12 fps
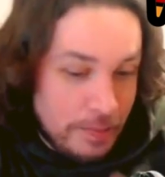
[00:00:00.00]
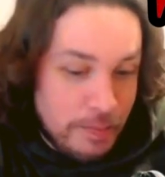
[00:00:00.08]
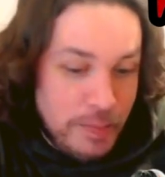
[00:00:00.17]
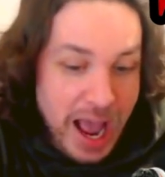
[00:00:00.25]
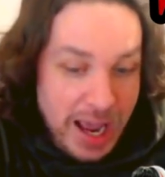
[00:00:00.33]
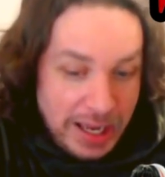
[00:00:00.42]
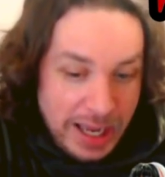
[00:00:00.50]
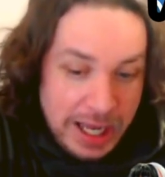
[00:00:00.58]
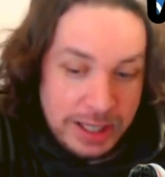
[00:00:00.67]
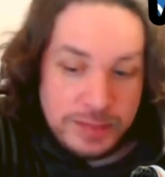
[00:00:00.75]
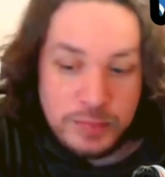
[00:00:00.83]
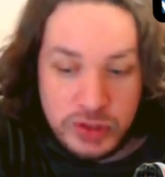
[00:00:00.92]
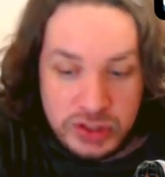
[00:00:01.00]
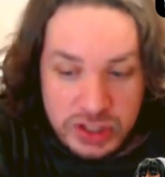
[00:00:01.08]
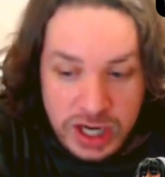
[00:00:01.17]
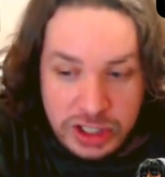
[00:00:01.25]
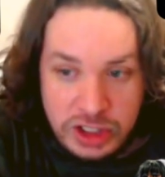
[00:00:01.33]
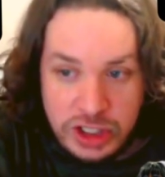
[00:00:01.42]
back-end
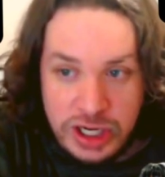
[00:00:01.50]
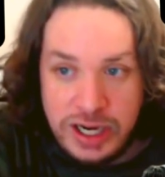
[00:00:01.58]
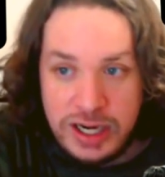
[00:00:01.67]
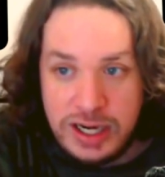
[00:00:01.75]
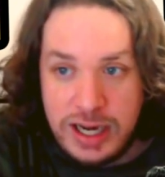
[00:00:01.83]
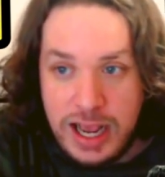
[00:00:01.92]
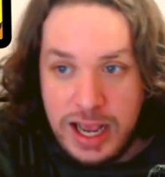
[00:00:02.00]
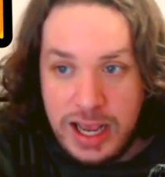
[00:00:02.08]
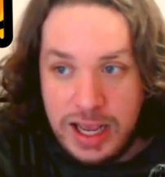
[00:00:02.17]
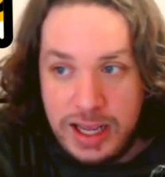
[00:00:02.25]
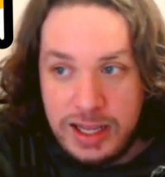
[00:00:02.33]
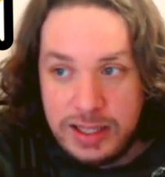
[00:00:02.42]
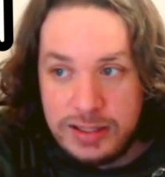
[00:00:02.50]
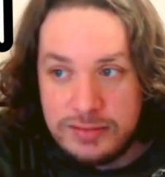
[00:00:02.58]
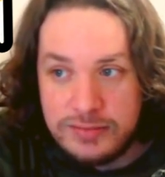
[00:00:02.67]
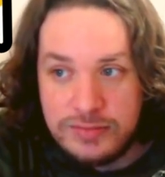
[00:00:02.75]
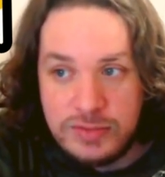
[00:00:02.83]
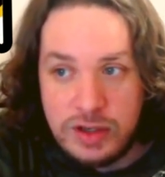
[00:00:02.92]
production
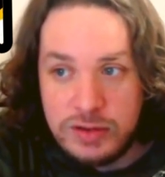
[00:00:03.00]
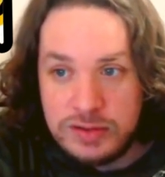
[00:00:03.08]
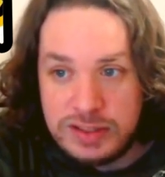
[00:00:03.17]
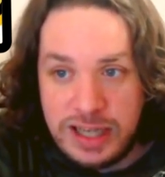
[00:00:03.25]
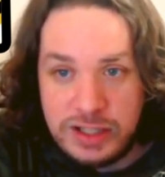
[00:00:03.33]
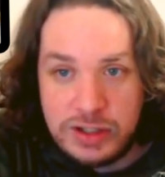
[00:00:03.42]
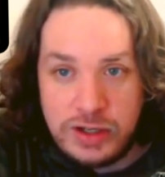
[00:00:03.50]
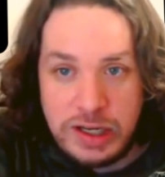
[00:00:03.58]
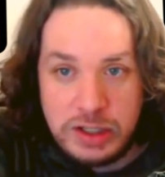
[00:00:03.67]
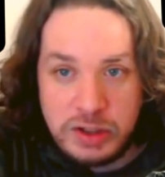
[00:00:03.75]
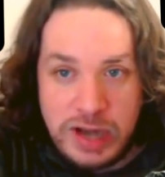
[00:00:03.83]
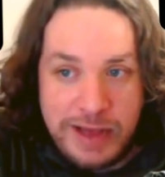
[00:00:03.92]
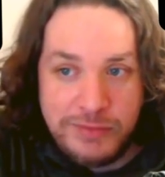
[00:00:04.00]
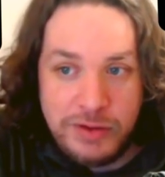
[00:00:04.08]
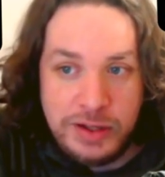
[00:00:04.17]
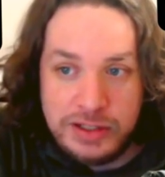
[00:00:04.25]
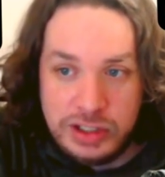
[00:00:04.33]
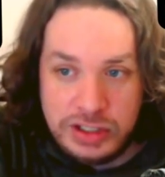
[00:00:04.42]
and you know stage running and travel
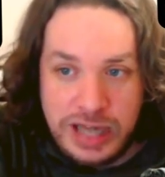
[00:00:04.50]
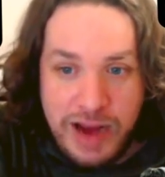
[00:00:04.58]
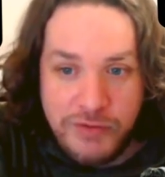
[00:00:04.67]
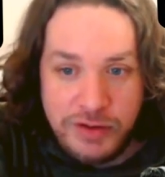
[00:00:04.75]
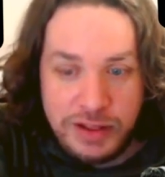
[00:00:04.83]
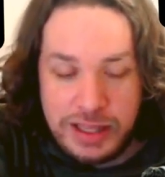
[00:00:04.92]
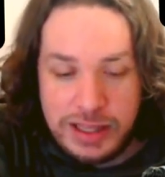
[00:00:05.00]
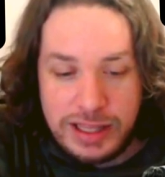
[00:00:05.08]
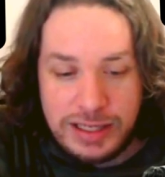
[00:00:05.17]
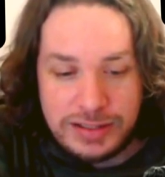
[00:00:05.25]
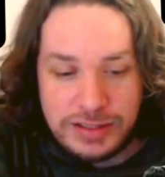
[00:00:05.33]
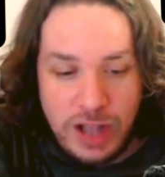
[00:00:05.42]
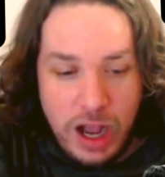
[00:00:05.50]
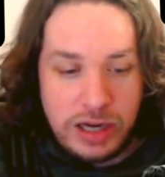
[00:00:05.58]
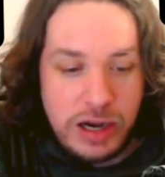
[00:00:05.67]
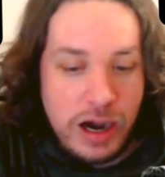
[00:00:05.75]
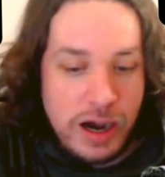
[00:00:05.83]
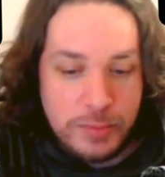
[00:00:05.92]
and just everything that is not
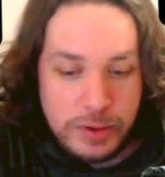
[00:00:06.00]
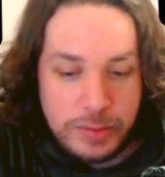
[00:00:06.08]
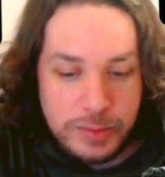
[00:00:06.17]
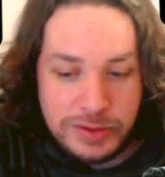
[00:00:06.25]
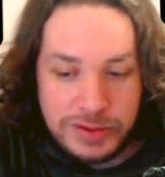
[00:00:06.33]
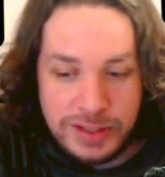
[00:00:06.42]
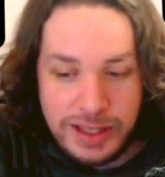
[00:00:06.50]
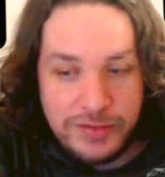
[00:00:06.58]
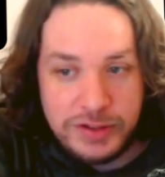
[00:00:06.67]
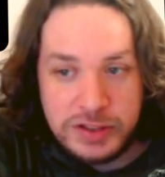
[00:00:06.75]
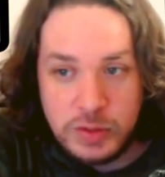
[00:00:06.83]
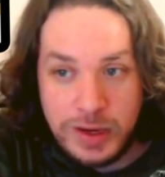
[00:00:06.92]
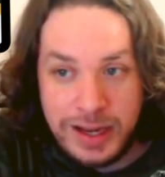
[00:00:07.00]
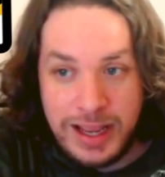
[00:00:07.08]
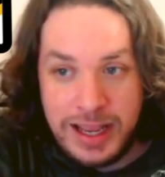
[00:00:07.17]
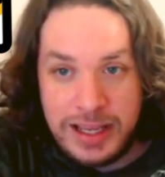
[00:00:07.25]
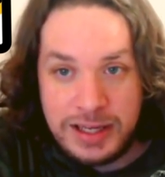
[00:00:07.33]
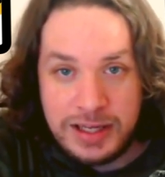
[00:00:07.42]
comparable even to what
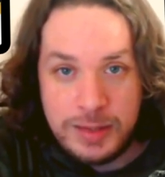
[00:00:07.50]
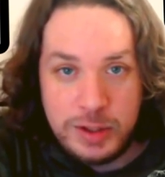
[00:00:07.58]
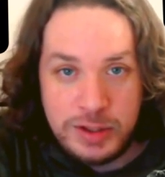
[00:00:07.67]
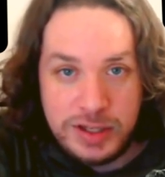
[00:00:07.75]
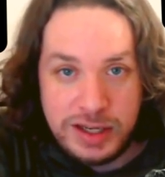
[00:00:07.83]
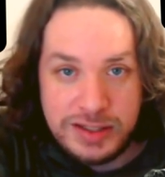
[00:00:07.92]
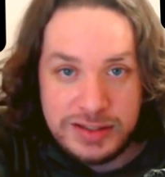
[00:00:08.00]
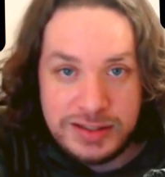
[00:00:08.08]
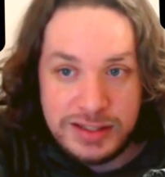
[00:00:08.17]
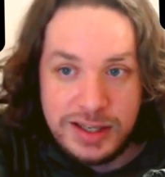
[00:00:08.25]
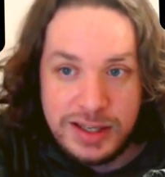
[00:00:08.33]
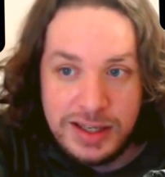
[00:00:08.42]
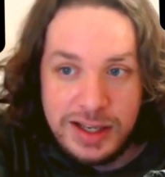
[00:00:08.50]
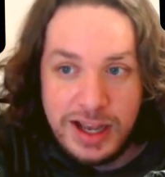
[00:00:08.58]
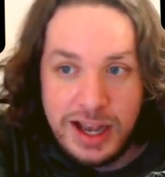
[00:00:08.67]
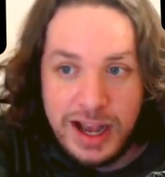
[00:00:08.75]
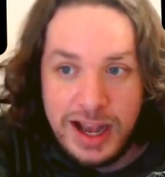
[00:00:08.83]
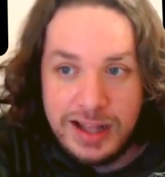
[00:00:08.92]
AEW does.
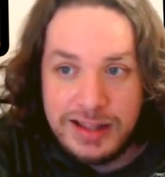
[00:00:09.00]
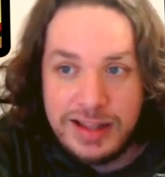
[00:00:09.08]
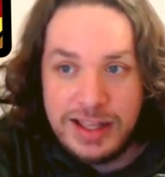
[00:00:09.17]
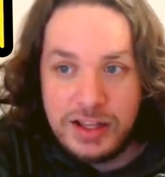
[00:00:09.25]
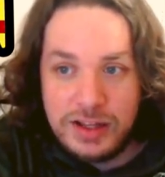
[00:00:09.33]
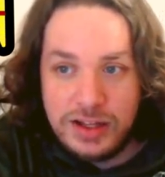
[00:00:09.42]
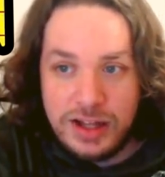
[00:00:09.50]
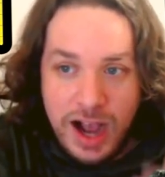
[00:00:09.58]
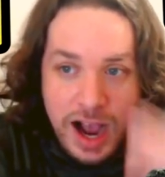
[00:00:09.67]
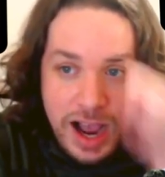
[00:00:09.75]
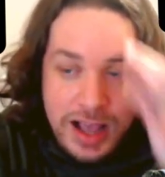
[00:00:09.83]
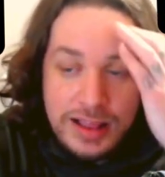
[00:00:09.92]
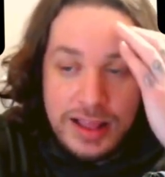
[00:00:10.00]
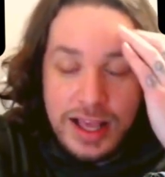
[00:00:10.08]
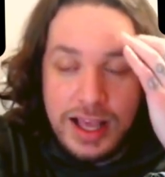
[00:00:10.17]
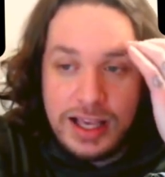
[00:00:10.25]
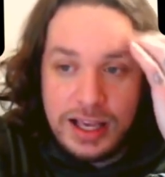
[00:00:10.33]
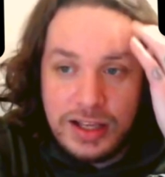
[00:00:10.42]
Uh, that I
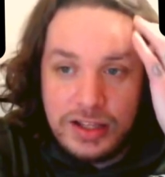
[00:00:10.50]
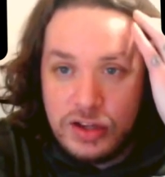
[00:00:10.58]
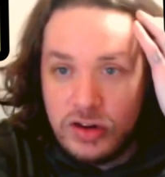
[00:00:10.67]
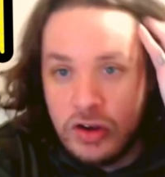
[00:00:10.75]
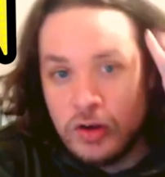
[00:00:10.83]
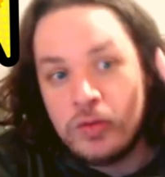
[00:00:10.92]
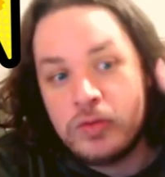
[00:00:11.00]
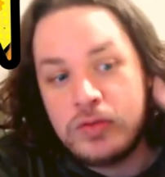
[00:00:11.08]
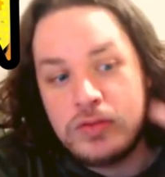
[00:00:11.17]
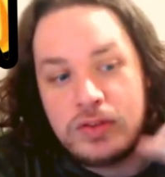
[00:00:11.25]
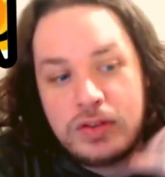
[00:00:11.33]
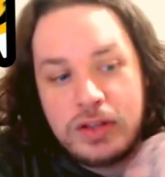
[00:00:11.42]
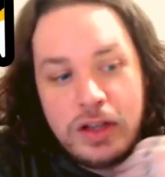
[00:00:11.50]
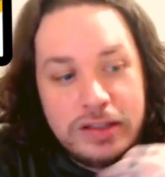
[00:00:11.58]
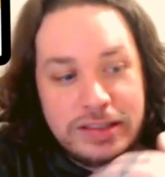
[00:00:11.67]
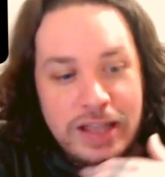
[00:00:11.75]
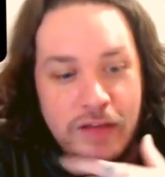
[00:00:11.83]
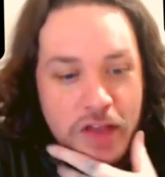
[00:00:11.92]
think you know there
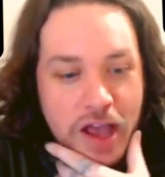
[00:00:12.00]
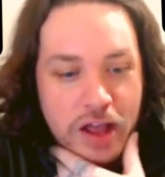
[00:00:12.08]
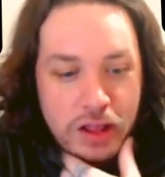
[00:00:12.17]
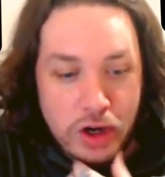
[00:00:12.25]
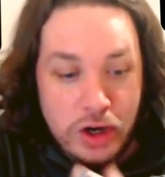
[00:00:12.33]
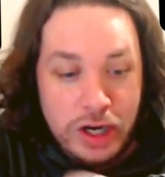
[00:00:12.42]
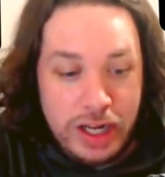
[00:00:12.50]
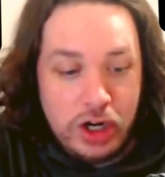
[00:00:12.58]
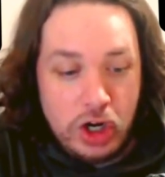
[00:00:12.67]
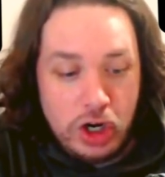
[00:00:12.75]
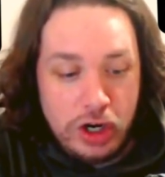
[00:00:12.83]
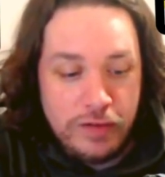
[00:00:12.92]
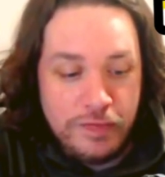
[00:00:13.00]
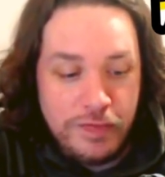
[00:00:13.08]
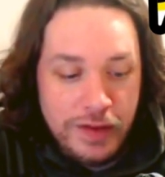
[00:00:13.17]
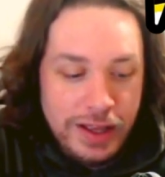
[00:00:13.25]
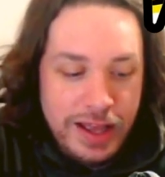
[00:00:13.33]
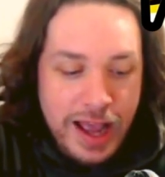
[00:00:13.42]
is definitely a learning curve,
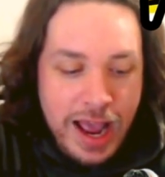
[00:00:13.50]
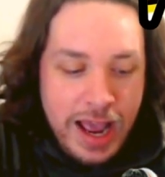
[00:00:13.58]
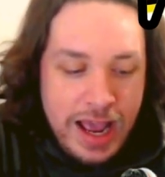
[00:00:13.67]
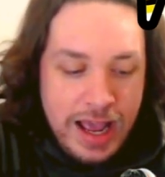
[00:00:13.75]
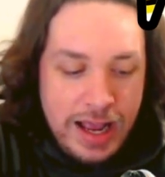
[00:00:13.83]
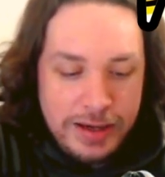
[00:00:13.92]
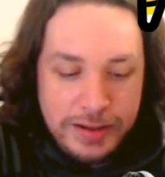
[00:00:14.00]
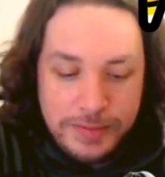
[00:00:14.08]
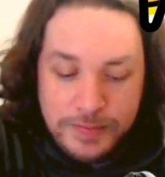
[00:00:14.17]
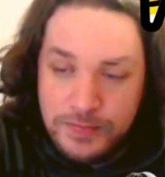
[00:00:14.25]
and